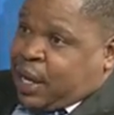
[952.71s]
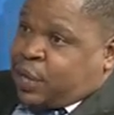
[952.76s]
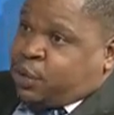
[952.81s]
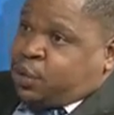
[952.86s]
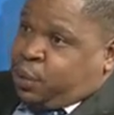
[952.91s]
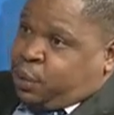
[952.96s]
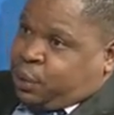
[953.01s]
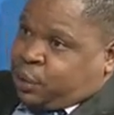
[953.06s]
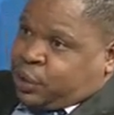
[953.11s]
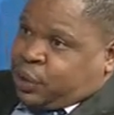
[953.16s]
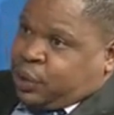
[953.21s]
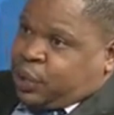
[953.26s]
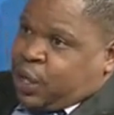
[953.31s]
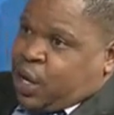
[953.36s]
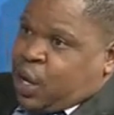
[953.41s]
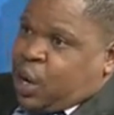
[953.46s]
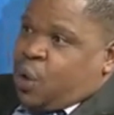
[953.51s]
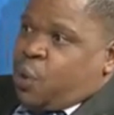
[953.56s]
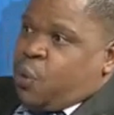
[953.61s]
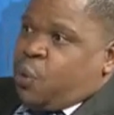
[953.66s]
tools
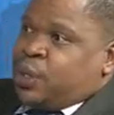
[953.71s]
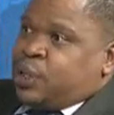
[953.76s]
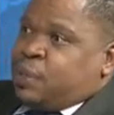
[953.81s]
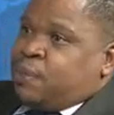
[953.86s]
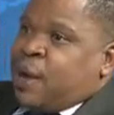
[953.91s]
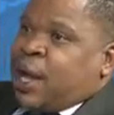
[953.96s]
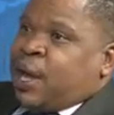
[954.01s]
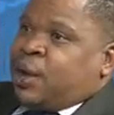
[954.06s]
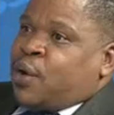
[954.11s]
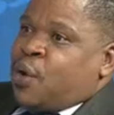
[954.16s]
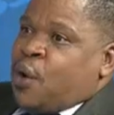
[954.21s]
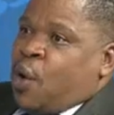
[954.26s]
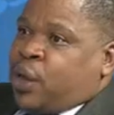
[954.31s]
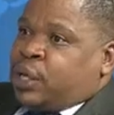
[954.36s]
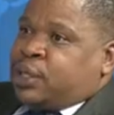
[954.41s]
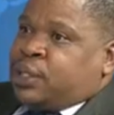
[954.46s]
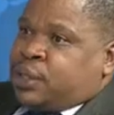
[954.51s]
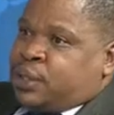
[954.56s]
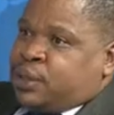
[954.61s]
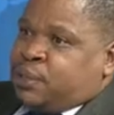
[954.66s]
which might
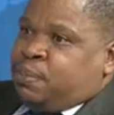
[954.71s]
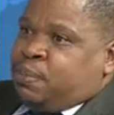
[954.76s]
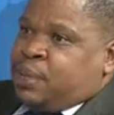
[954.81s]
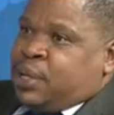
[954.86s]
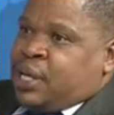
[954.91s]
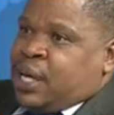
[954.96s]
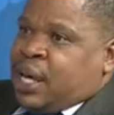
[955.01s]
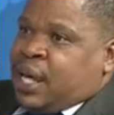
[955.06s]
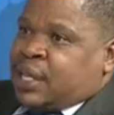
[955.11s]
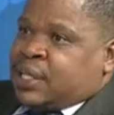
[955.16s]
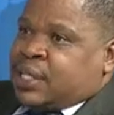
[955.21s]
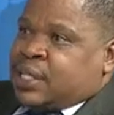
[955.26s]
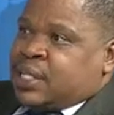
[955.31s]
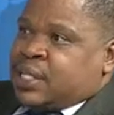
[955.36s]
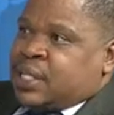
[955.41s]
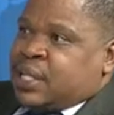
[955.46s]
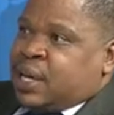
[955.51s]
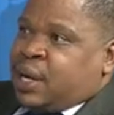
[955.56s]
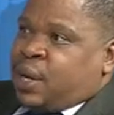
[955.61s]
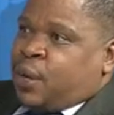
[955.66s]
not be
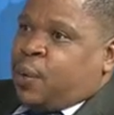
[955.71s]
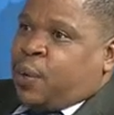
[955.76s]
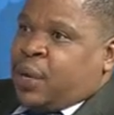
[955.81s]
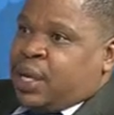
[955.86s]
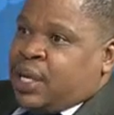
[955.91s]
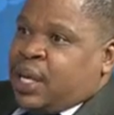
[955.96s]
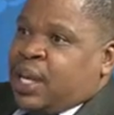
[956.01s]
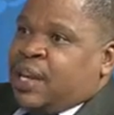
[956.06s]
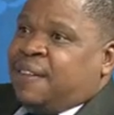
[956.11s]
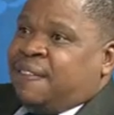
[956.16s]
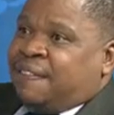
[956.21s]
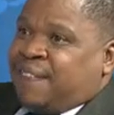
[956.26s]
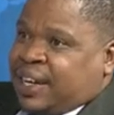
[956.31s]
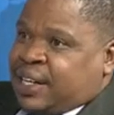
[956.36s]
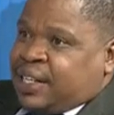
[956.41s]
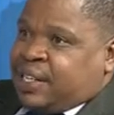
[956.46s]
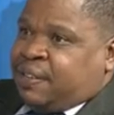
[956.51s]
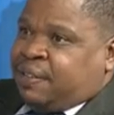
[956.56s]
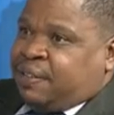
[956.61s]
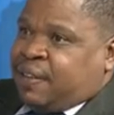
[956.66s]
as quick and
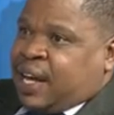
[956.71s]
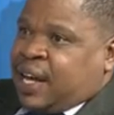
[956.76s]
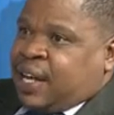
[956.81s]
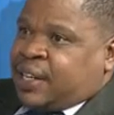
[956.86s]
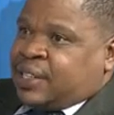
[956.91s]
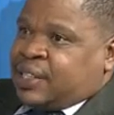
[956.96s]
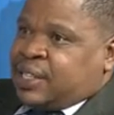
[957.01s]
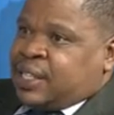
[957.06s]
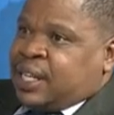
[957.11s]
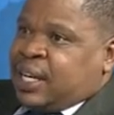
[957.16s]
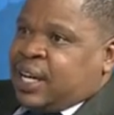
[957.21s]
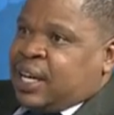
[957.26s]
effective as